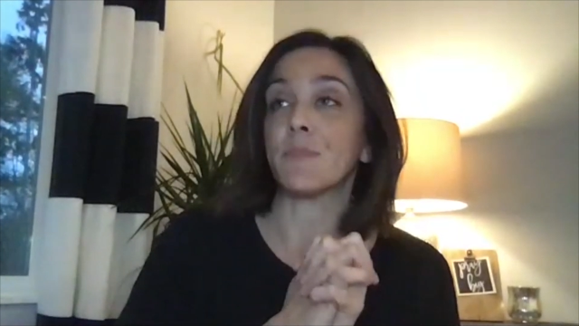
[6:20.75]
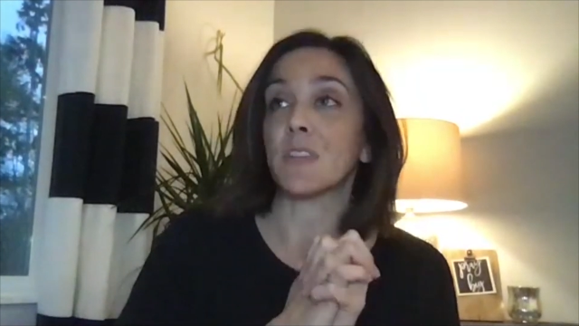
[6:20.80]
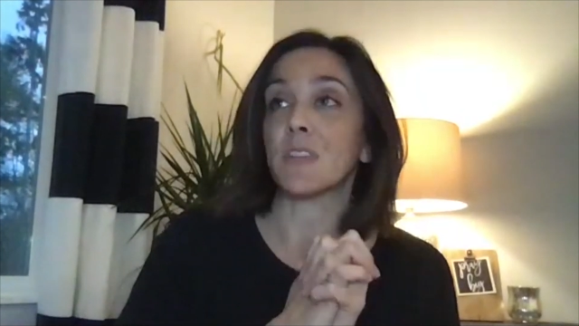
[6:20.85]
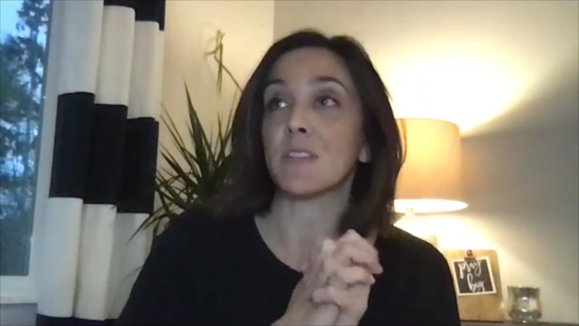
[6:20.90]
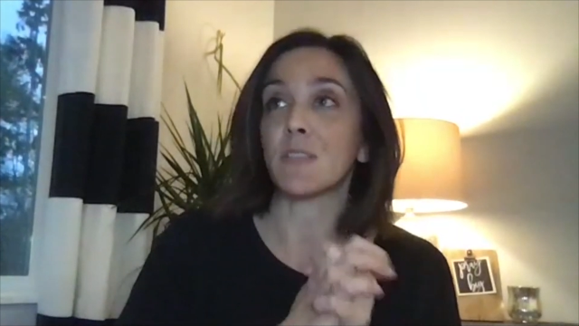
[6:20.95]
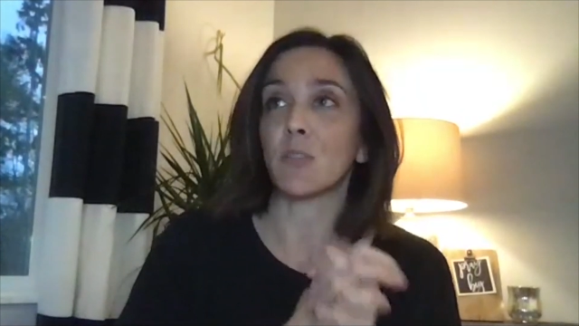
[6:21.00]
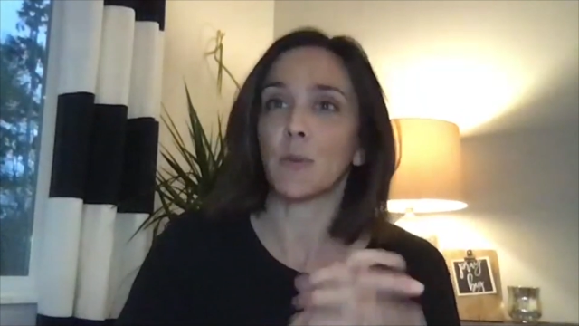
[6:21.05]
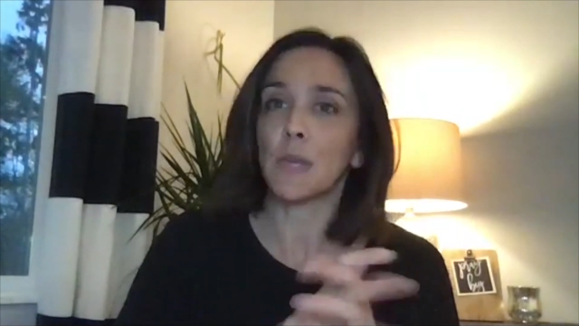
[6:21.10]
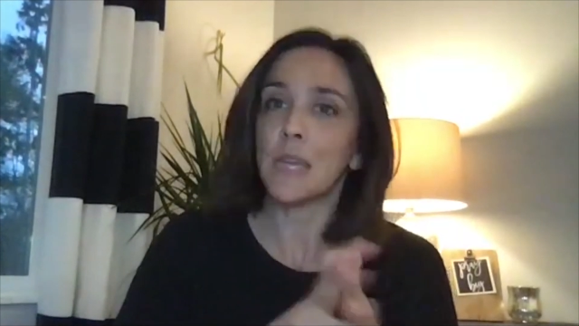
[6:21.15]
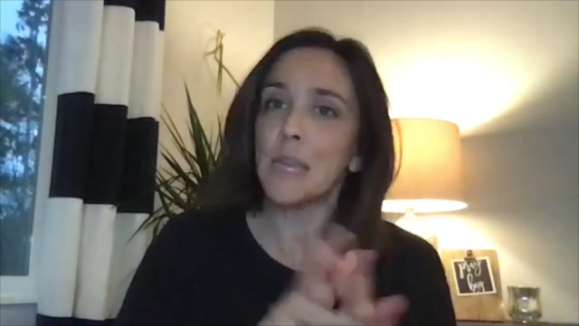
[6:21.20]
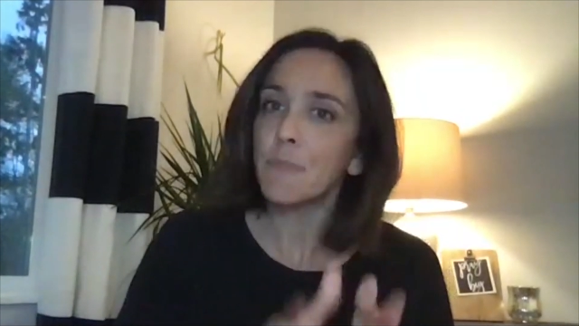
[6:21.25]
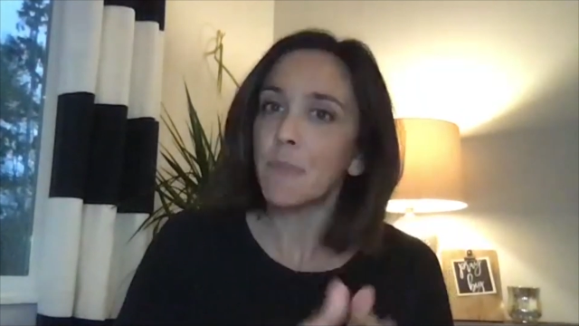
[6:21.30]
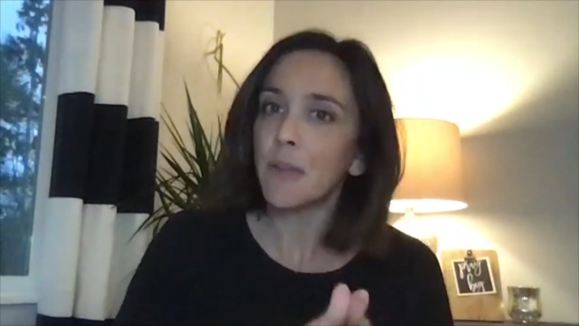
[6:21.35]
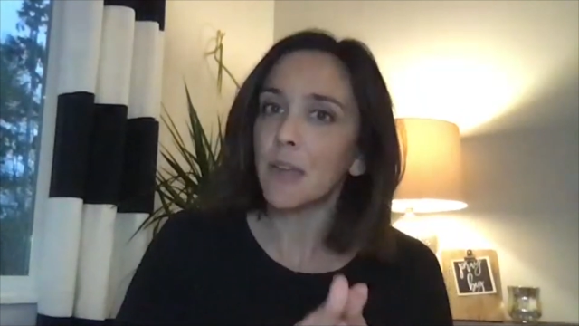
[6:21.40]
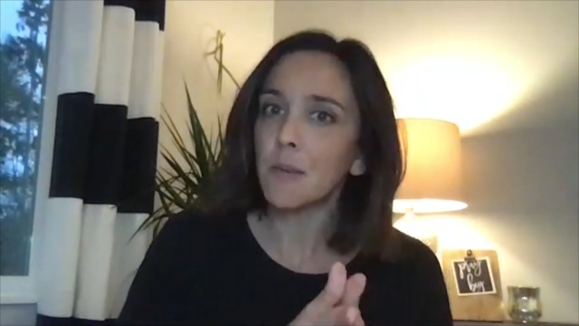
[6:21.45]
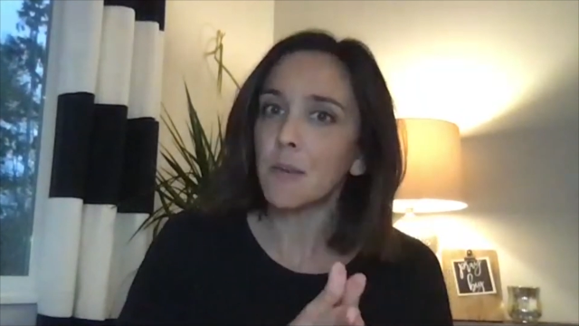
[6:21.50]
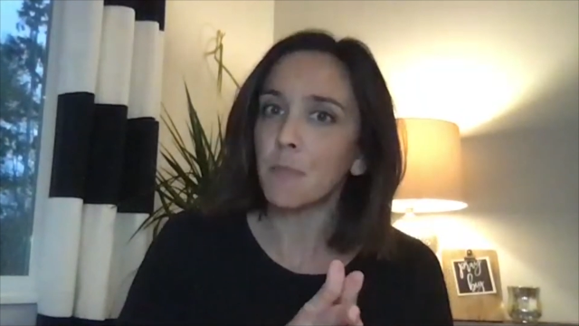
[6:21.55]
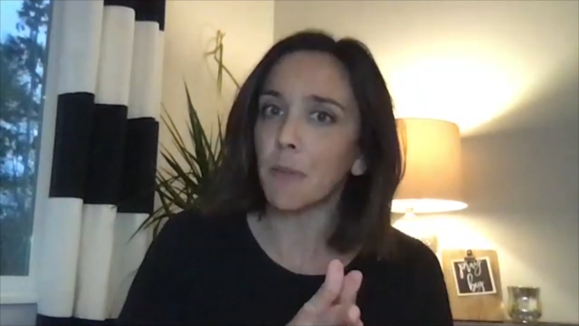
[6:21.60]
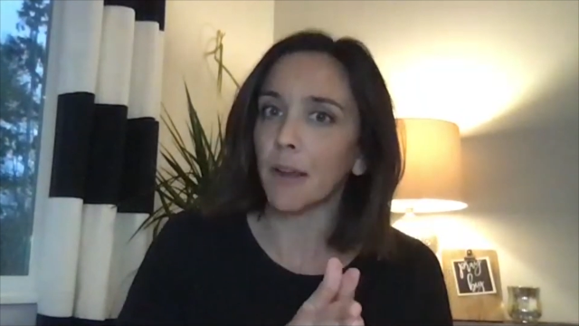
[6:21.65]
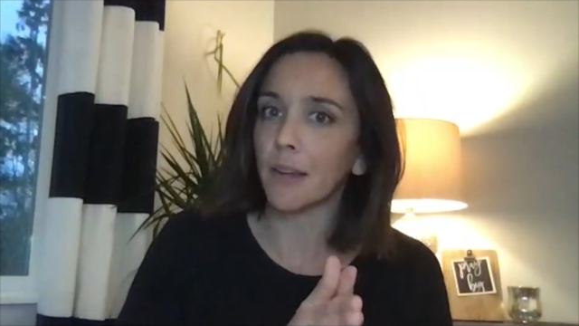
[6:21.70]
So keep that
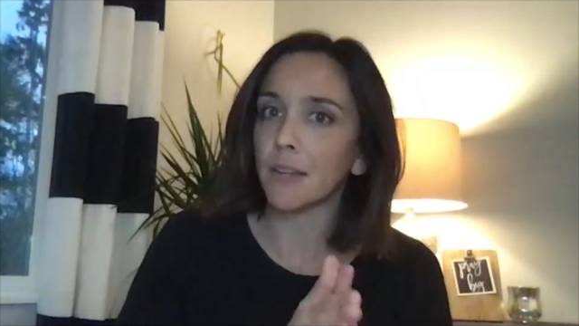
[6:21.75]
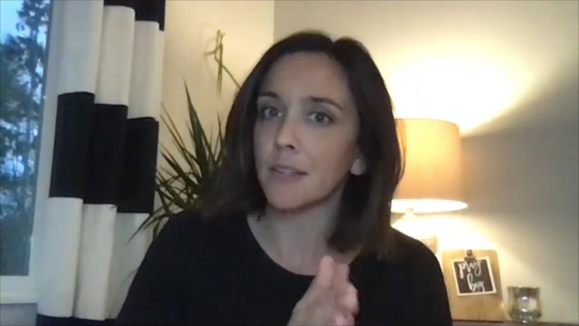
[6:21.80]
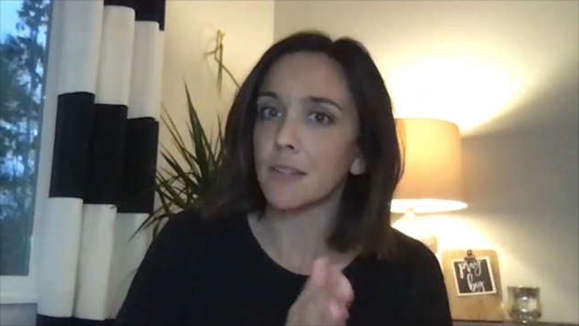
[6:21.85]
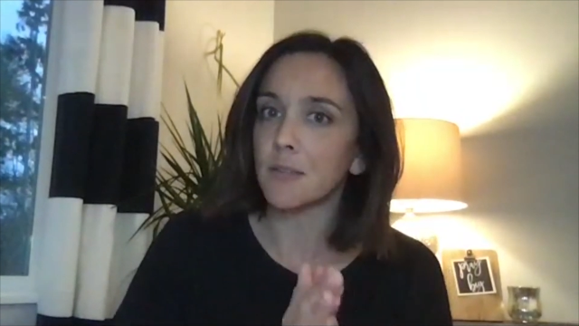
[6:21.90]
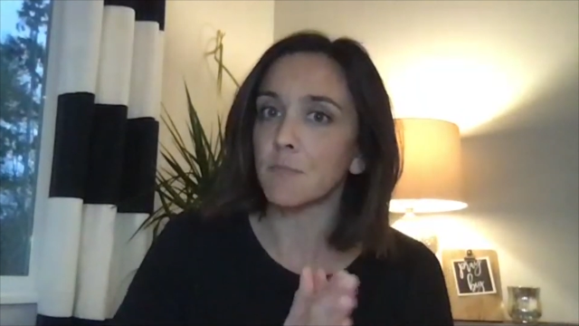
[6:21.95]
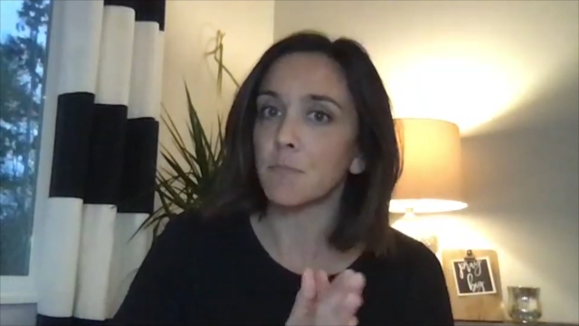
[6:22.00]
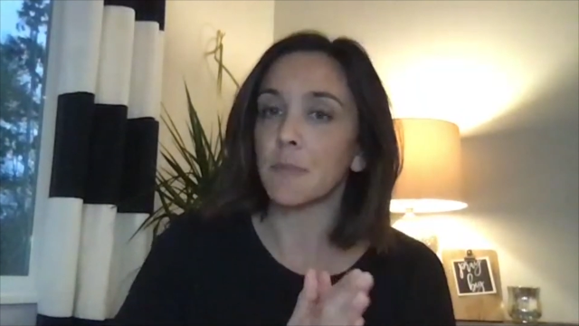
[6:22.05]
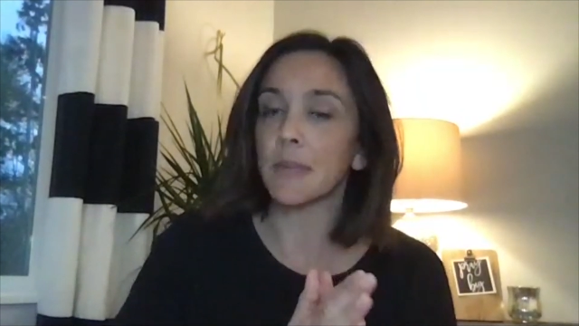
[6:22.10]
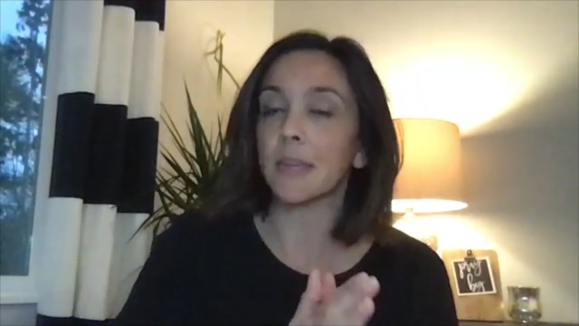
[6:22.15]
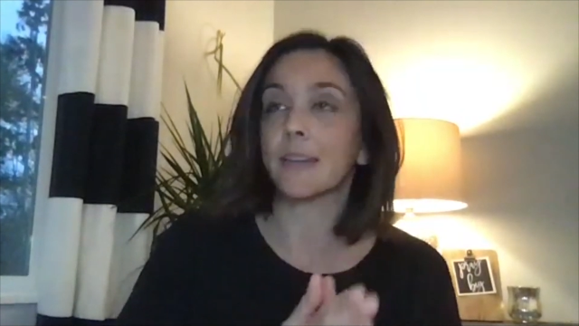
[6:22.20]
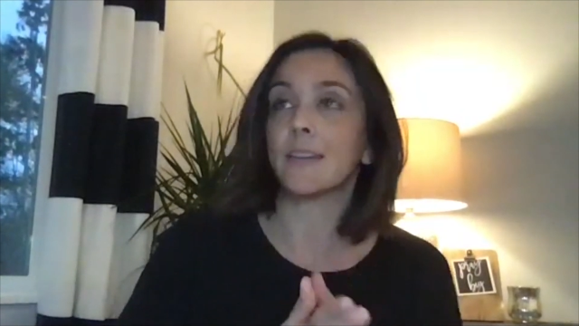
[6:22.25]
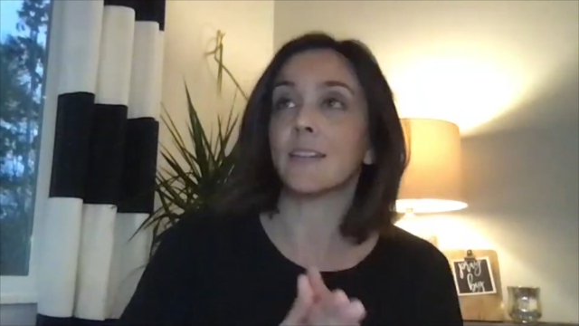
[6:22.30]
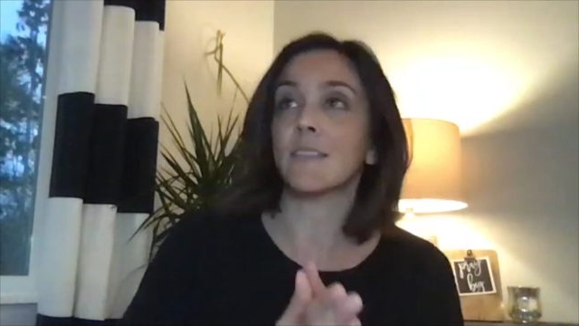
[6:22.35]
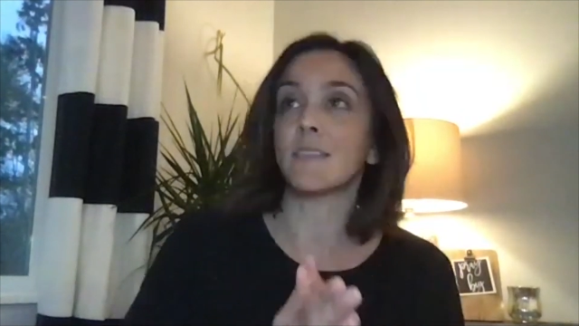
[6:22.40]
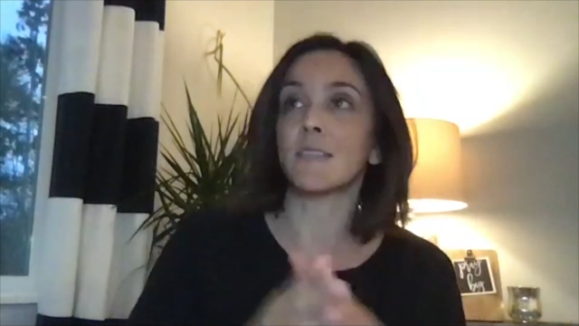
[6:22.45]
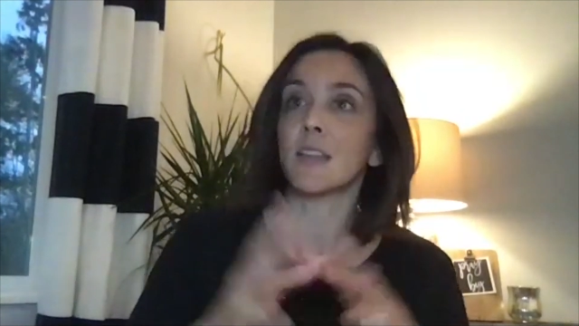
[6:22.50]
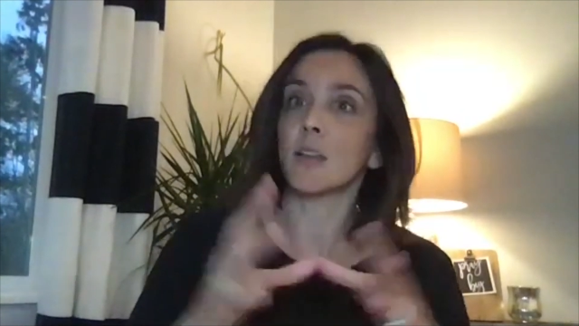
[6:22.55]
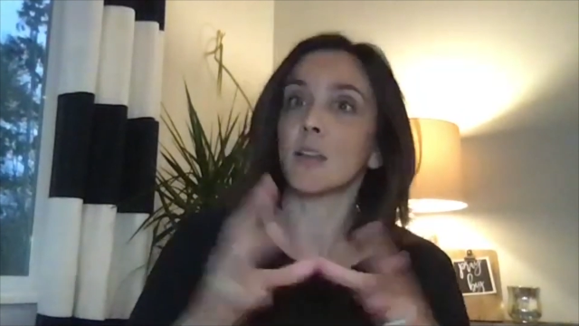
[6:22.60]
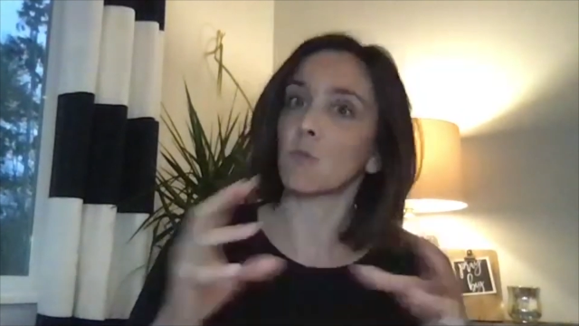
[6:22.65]
in mind because they